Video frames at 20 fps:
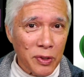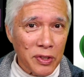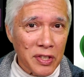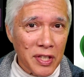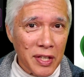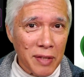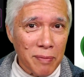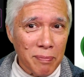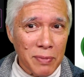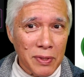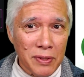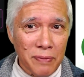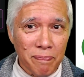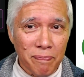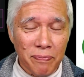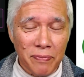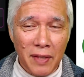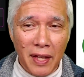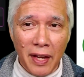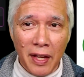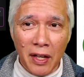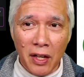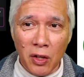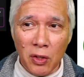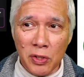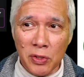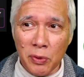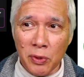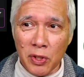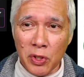teams and
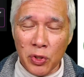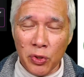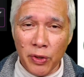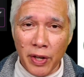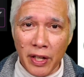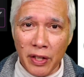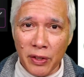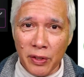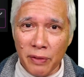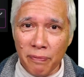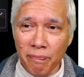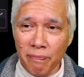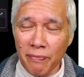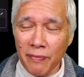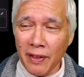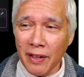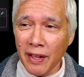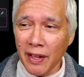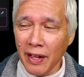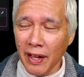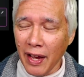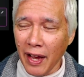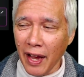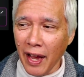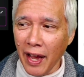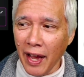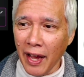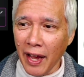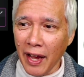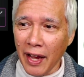also a trainer.
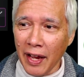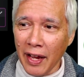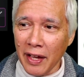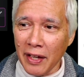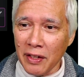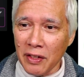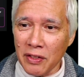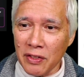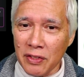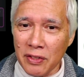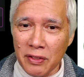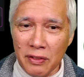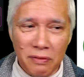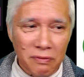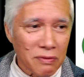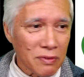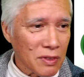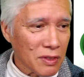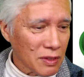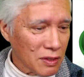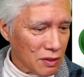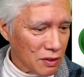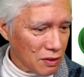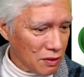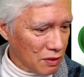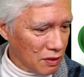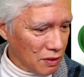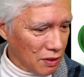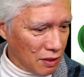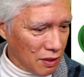And
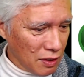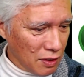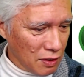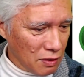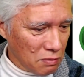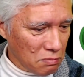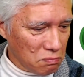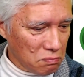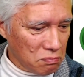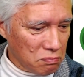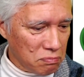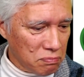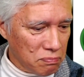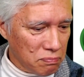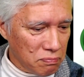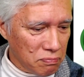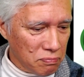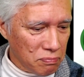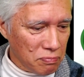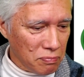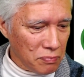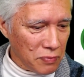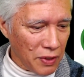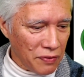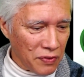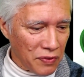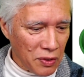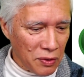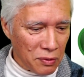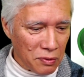
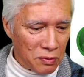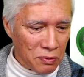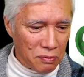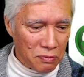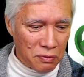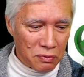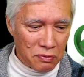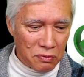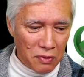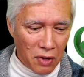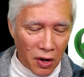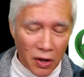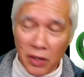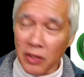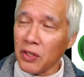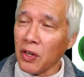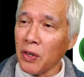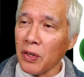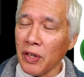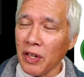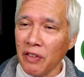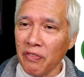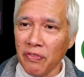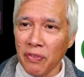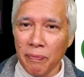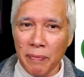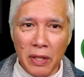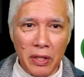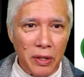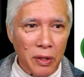if you aren't already
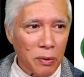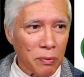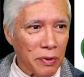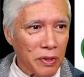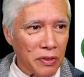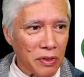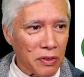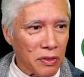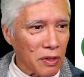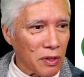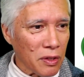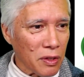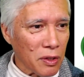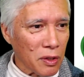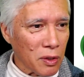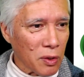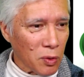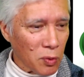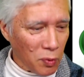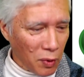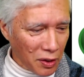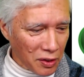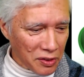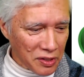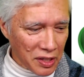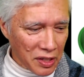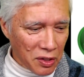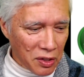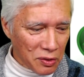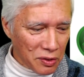familiar with quality
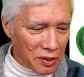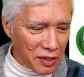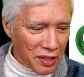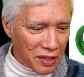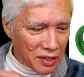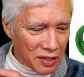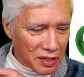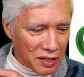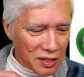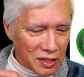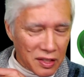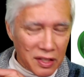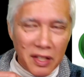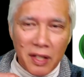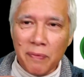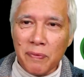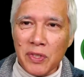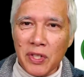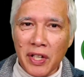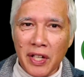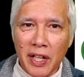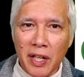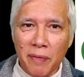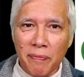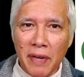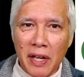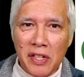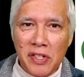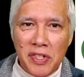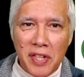coding, come check out
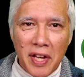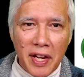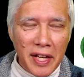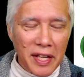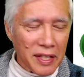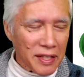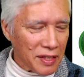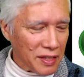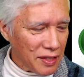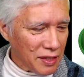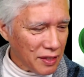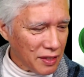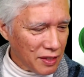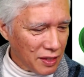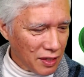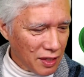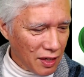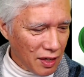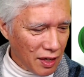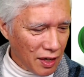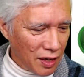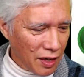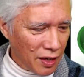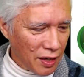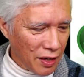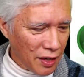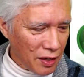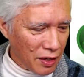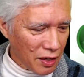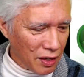my site.
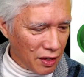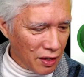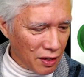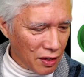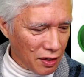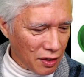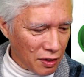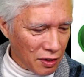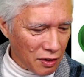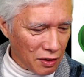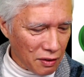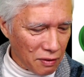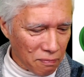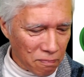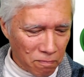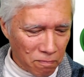There's